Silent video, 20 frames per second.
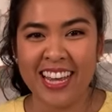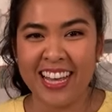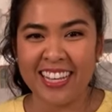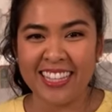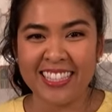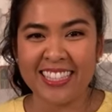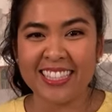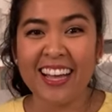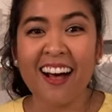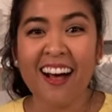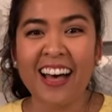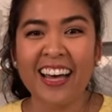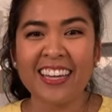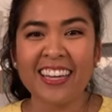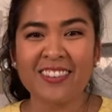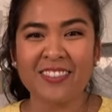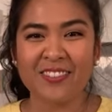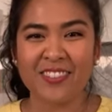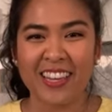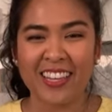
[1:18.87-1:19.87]

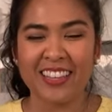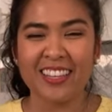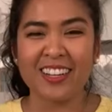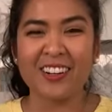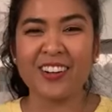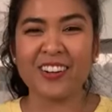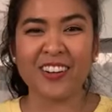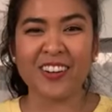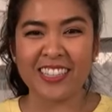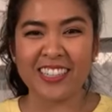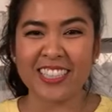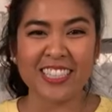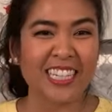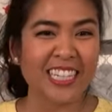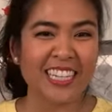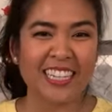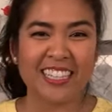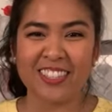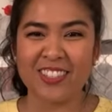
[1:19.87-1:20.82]
inside with crunchy